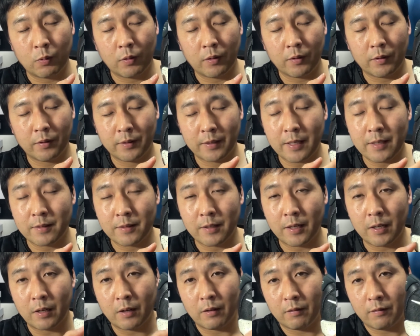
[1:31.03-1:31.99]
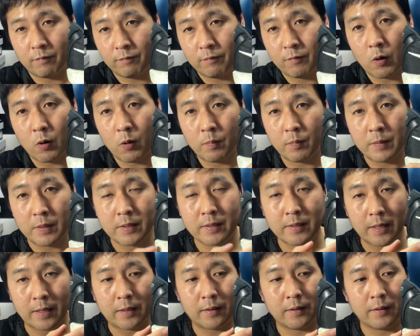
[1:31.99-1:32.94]
density foam
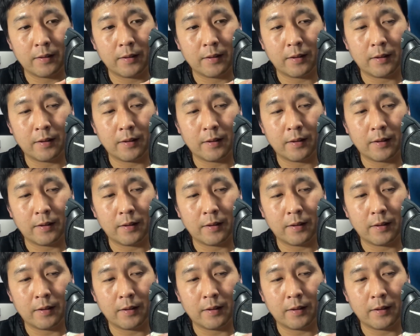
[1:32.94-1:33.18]
setting.